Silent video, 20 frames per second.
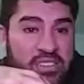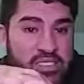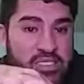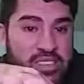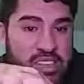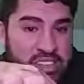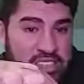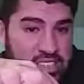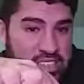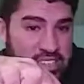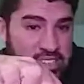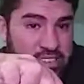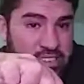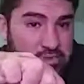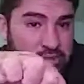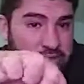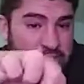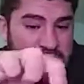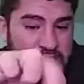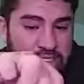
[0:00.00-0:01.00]
Like, you know,
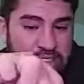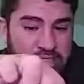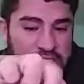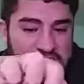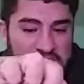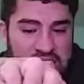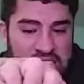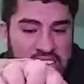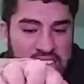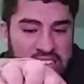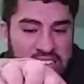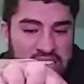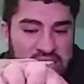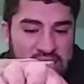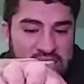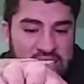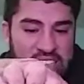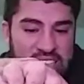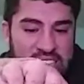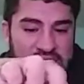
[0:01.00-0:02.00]
when you have a date
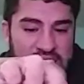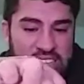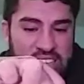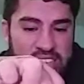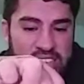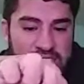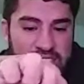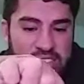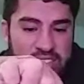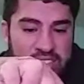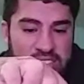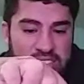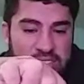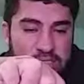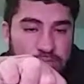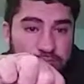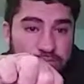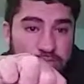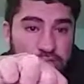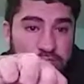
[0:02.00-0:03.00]
and
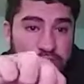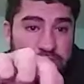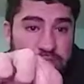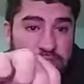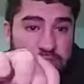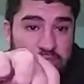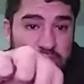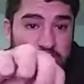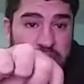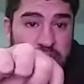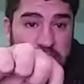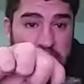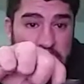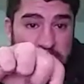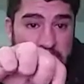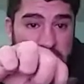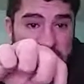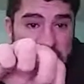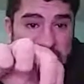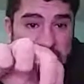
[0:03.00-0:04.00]
boom, you
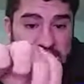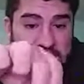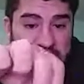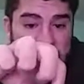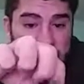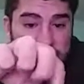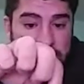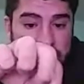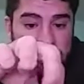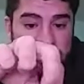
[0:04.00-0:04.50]
remember her name